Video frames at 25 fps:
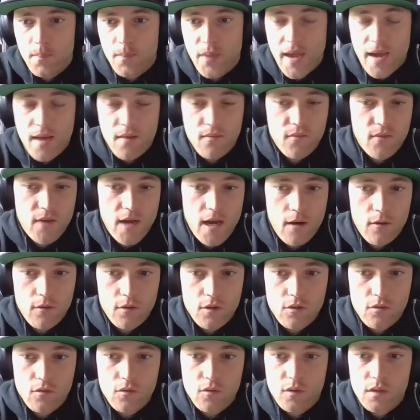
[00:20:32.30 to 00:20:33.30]
That
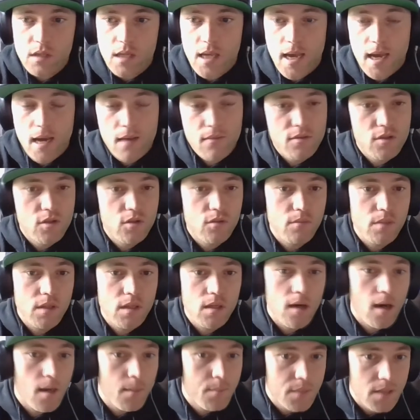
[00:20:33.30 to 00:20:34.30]
value would have to
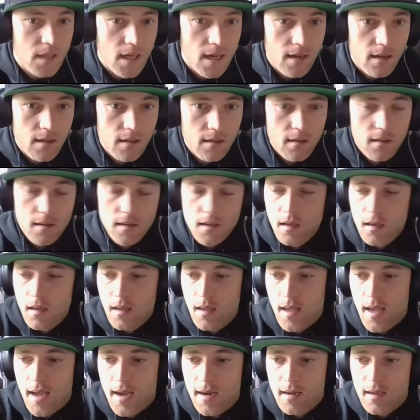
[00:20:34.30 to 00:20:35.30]
be updated
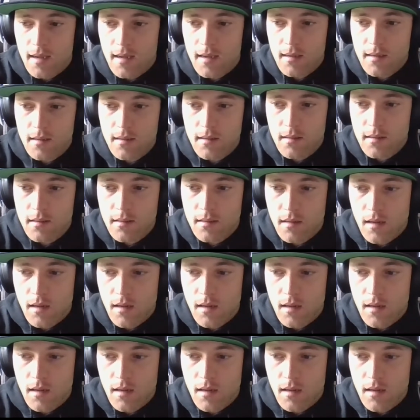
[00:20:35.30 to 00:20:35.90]
at a